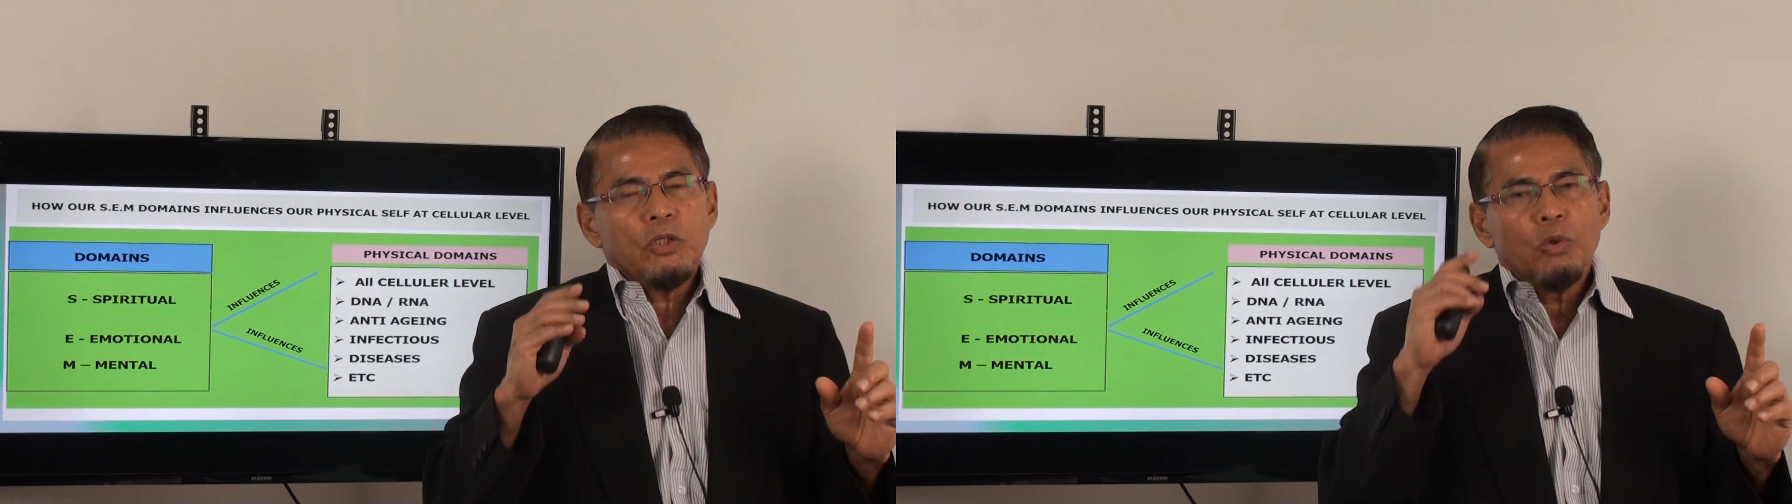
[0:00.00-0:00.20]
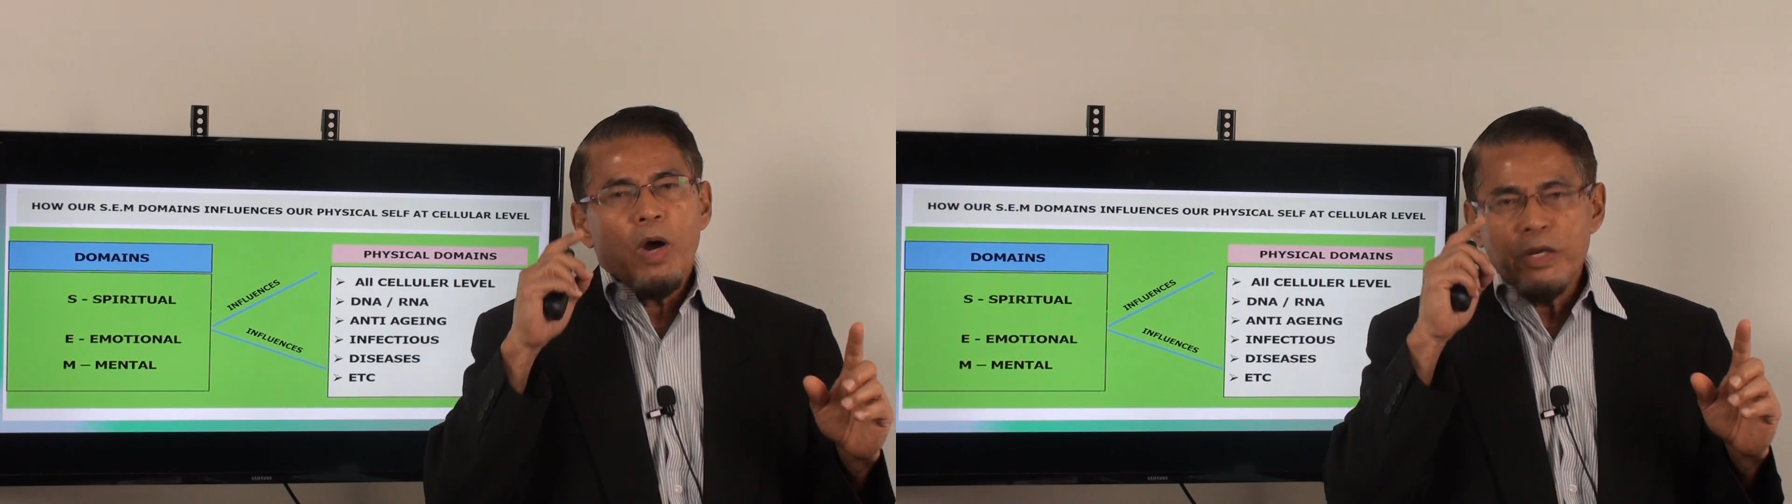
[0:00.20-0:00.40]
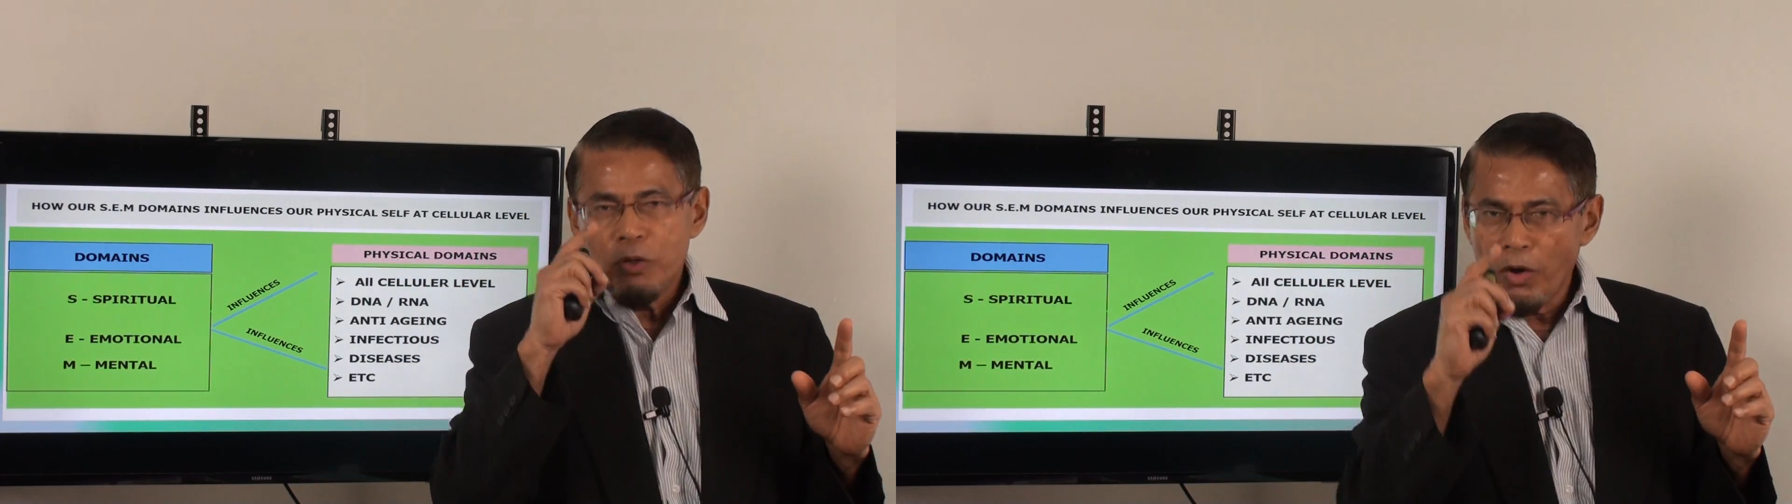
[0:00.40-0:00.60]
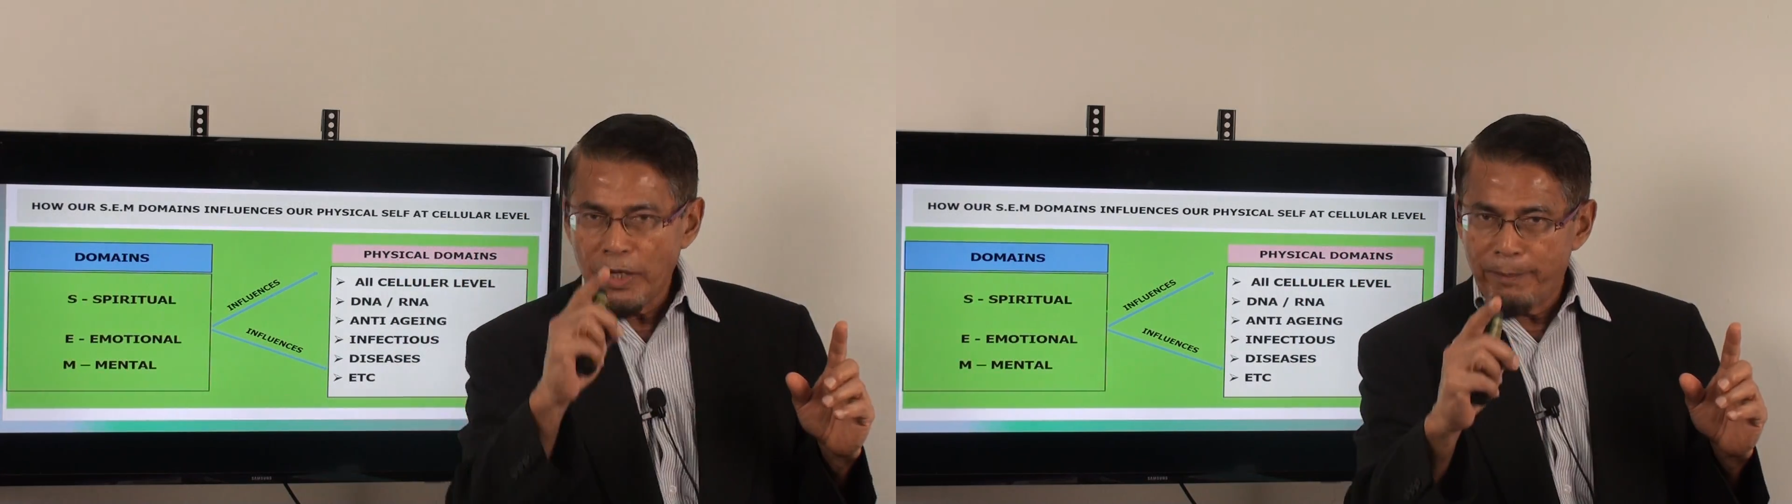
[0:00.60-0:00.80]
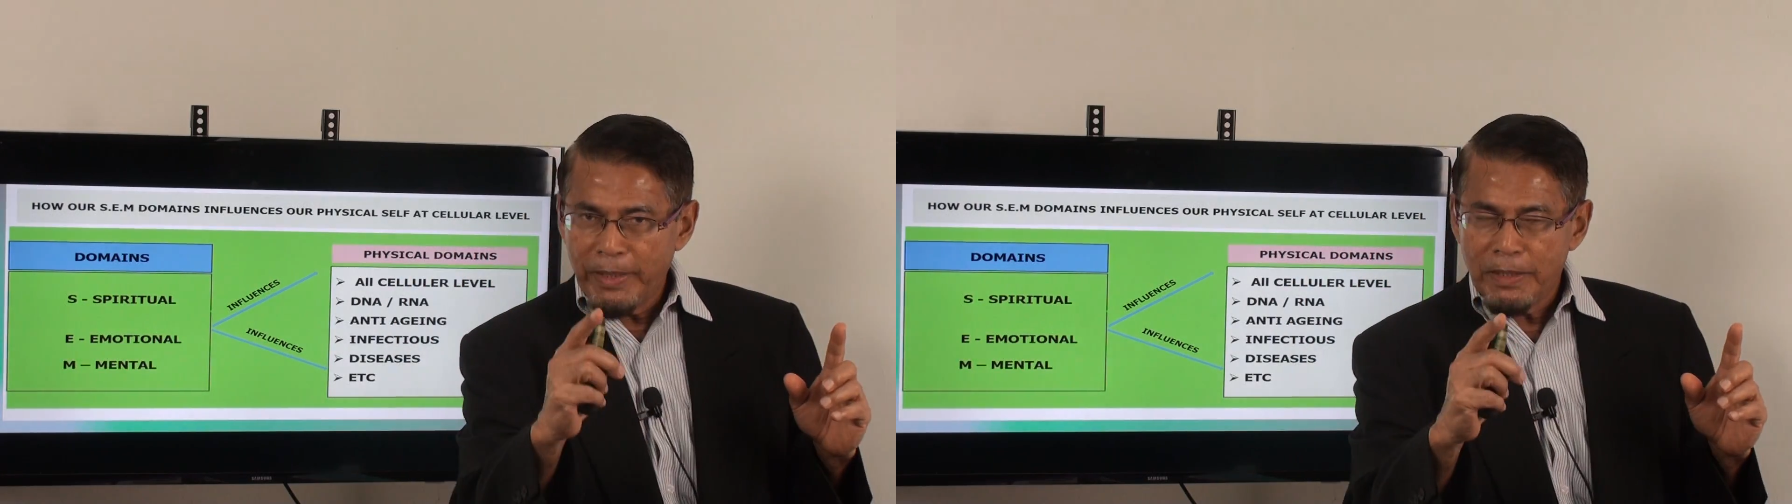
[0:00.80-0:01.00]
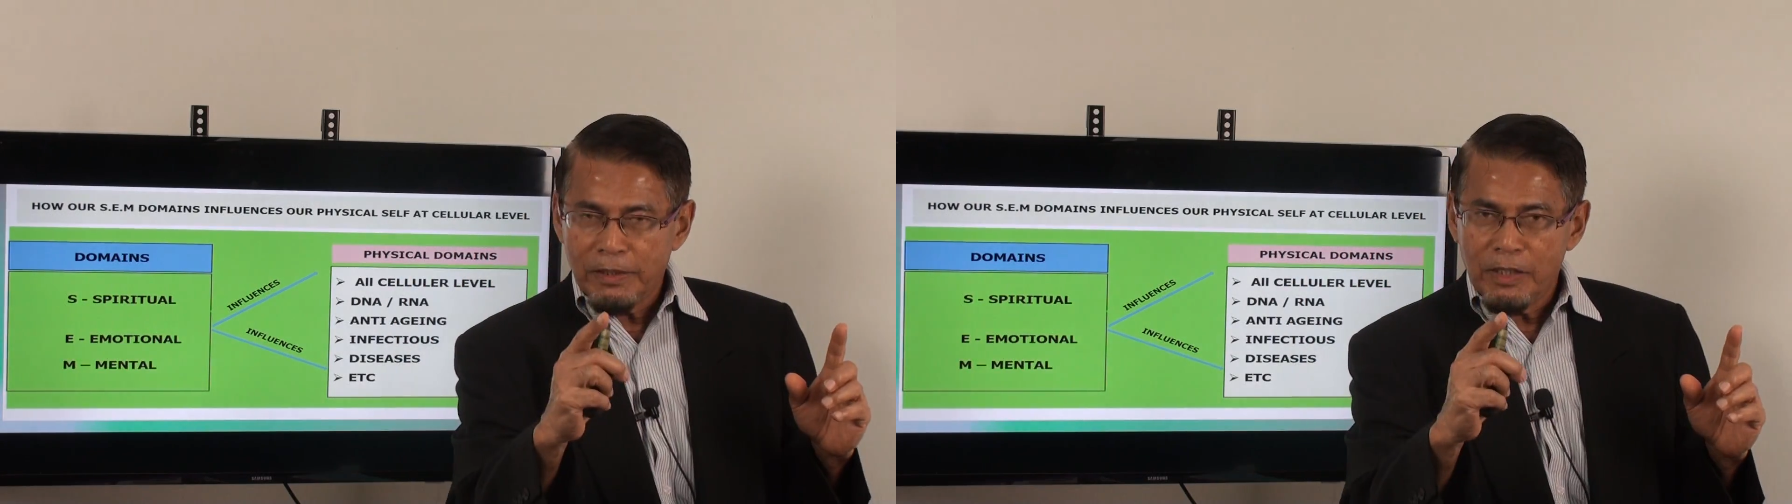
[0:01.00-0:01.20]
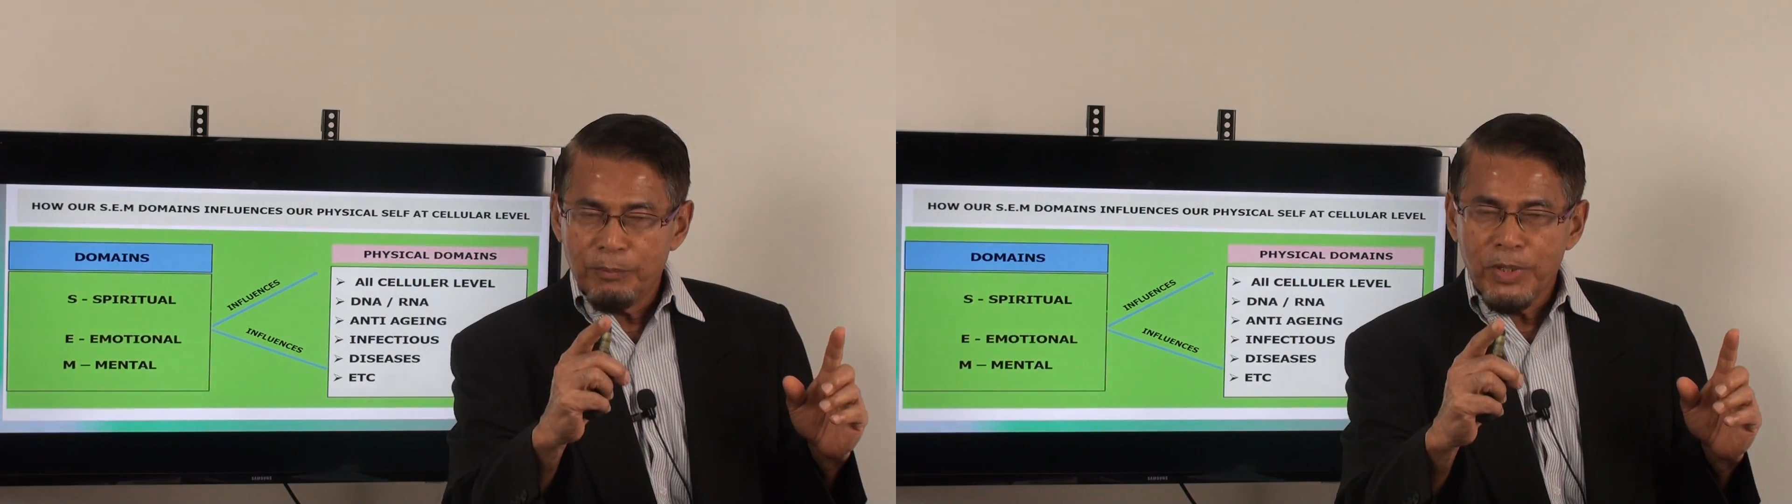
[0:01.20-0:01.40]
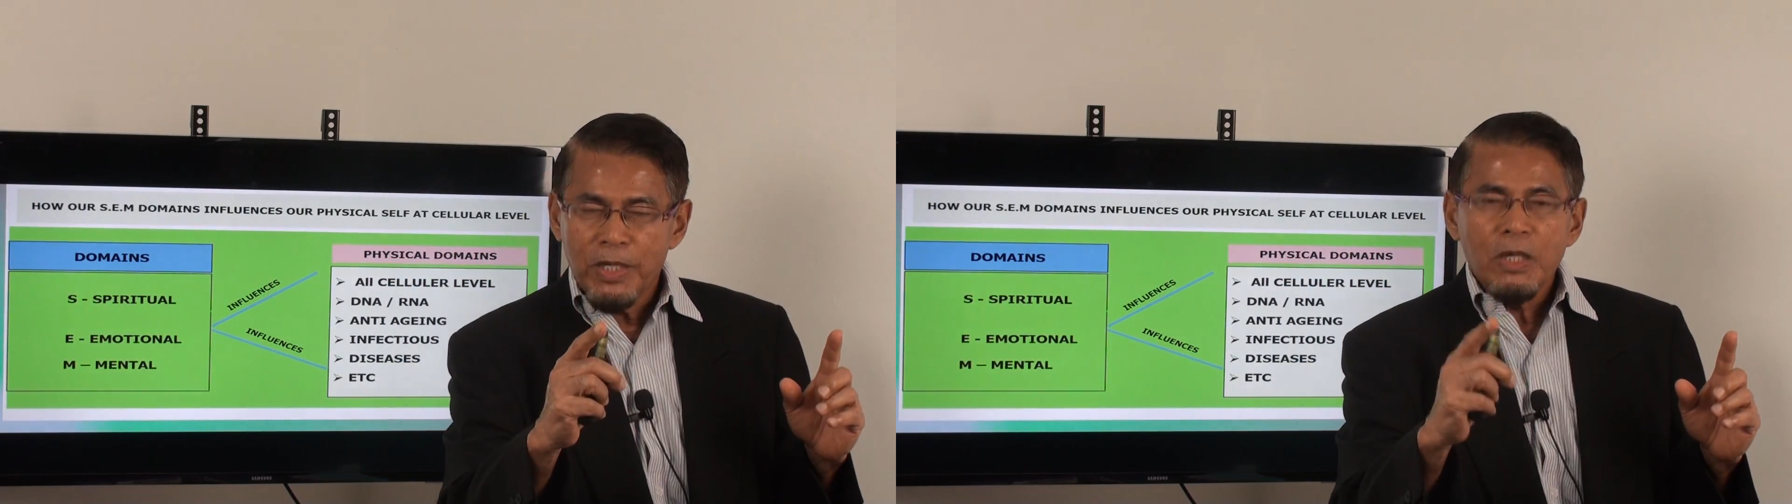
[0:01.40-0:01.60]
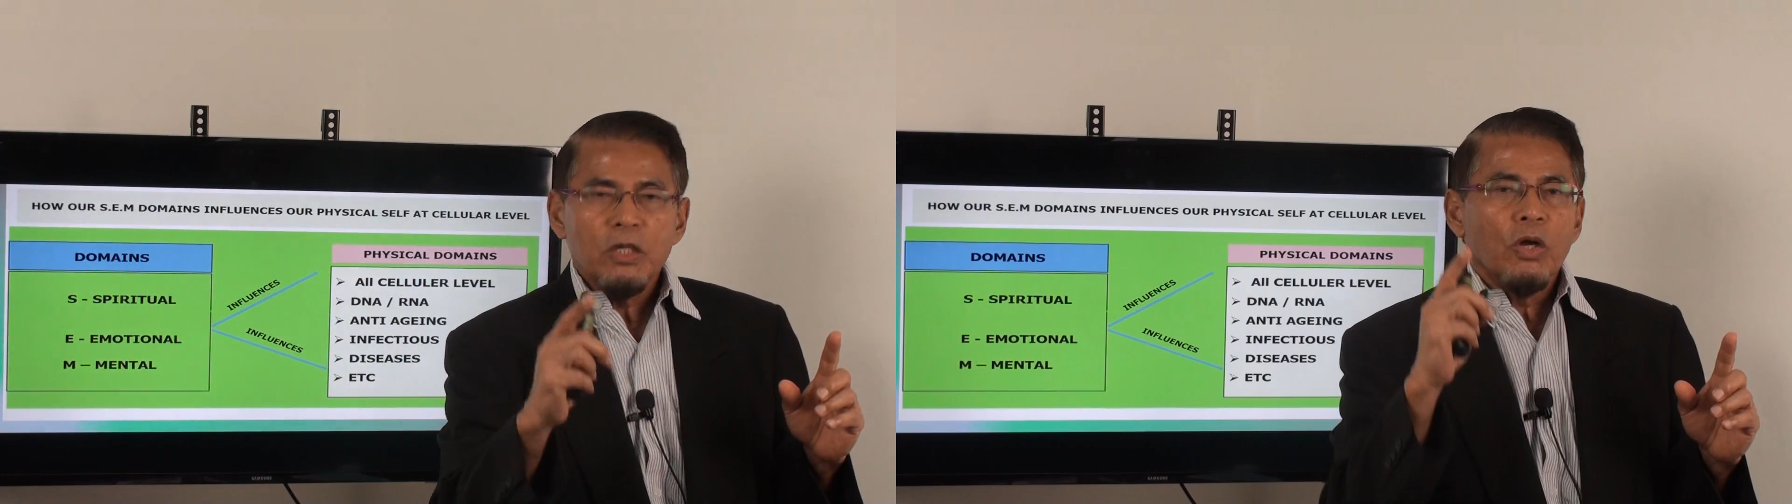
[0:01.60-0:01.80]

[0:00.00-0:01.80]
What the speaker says: You are not a material being,